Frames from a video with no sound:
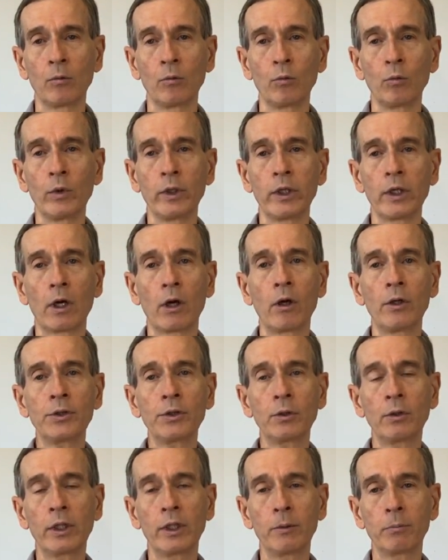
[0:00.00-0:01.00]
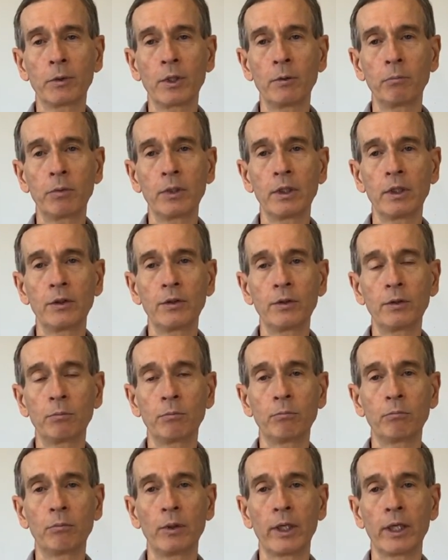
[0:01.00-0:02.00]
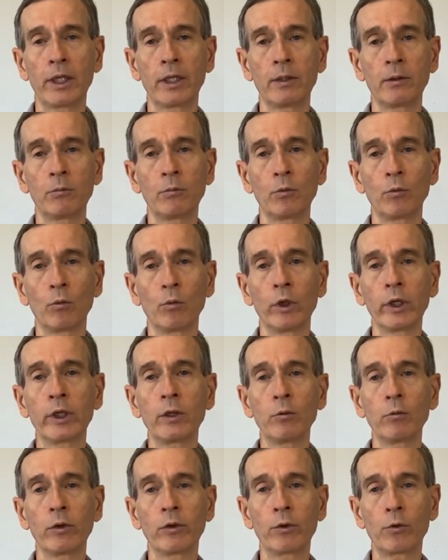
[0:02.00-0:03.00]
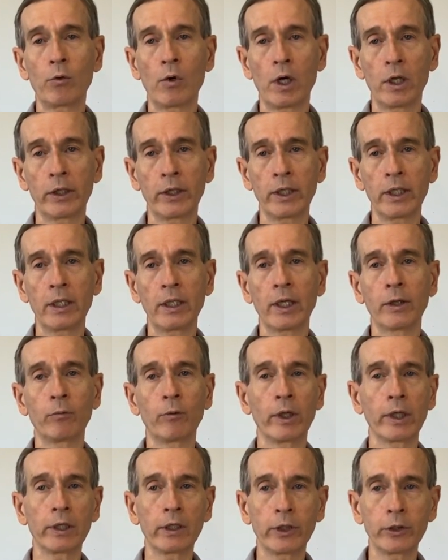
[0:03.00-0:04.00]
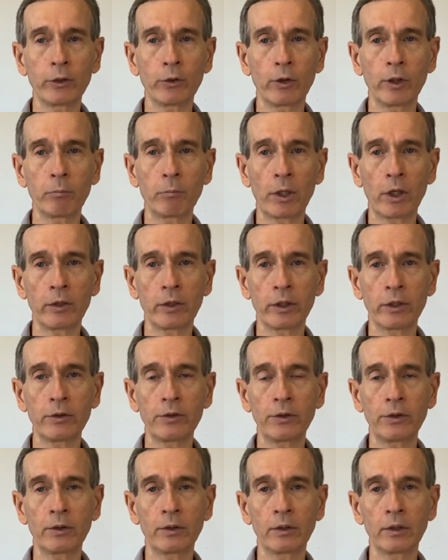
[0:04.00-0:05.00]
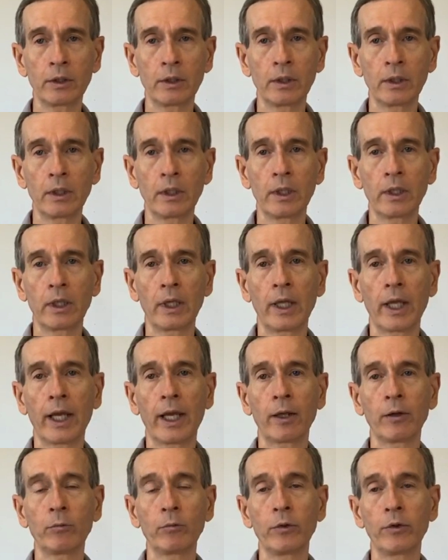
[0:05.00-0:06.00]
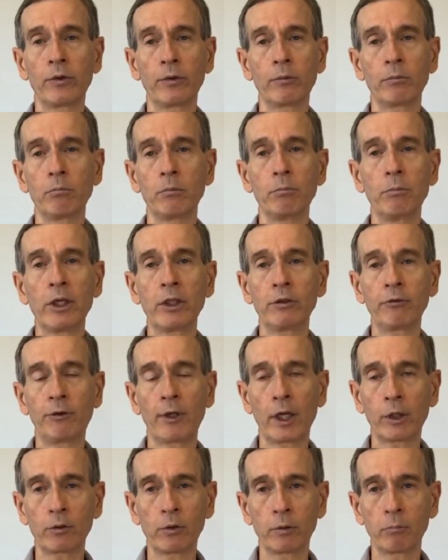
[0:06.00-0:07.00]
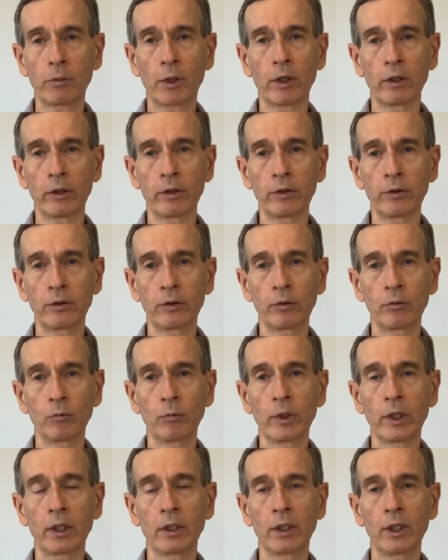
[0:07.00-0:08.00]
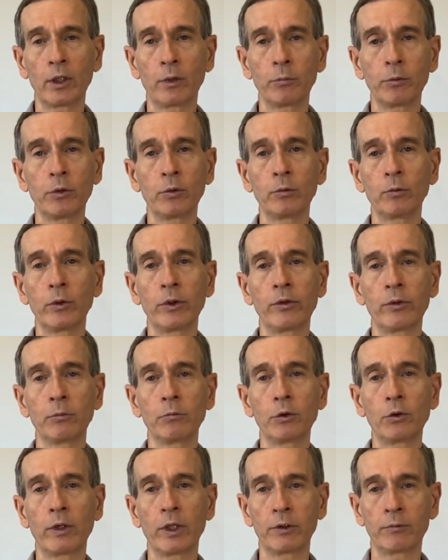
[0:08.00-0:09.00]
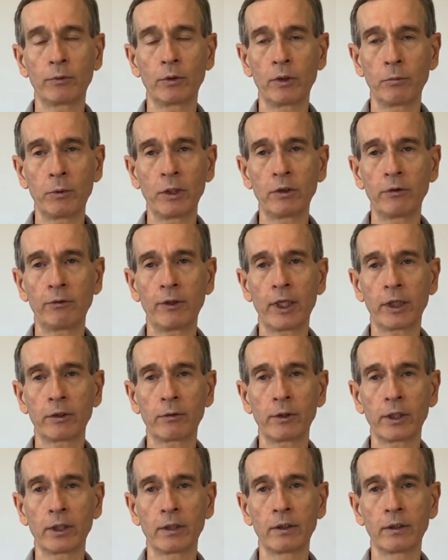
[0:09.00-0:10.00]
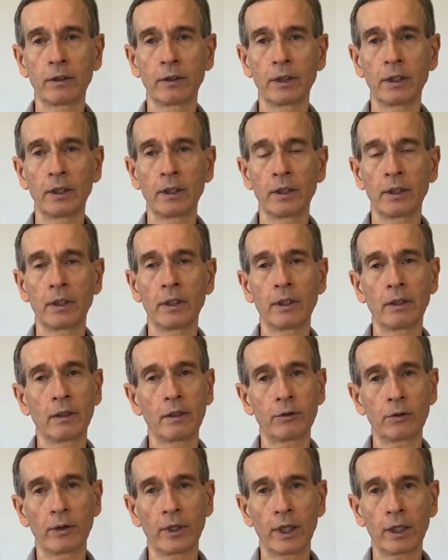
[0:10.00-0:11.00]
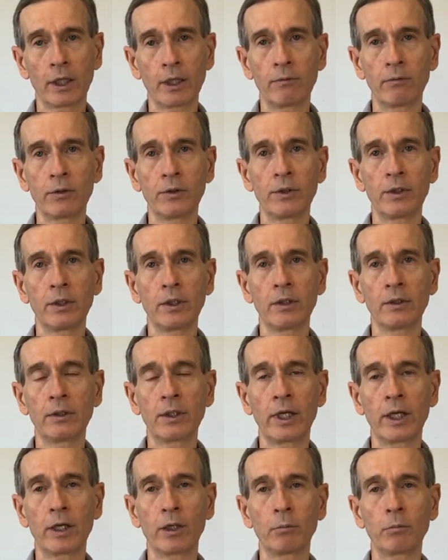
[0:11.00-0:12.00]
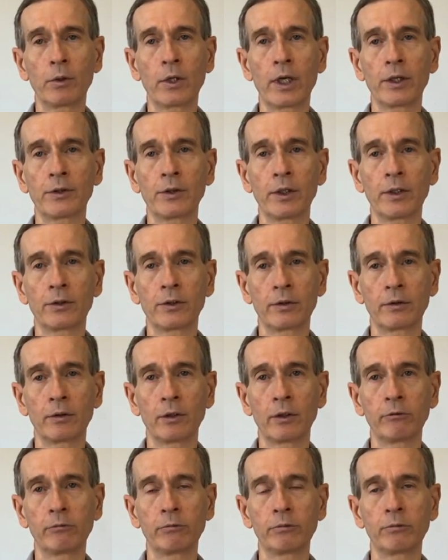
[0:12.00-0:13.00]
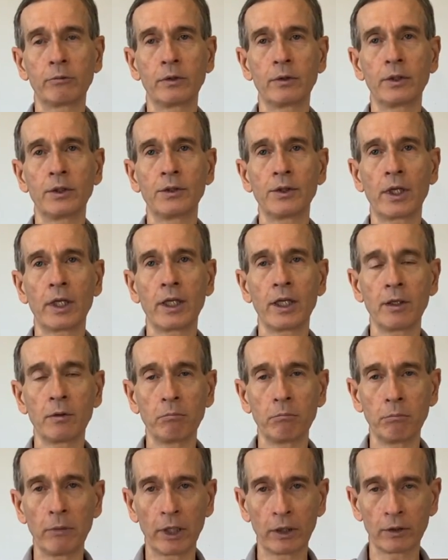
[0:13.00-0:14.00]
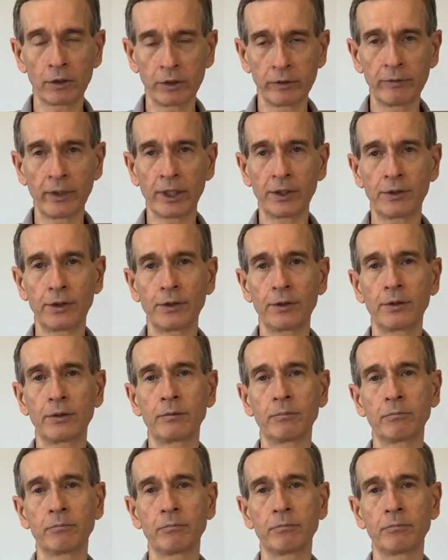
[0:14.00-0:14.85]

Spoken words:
We also help companies by working with quality and regulatory partners and with manufacturing partners. We can help you with the transfer to manufacturing. So that covers the entire process of designing medical devices.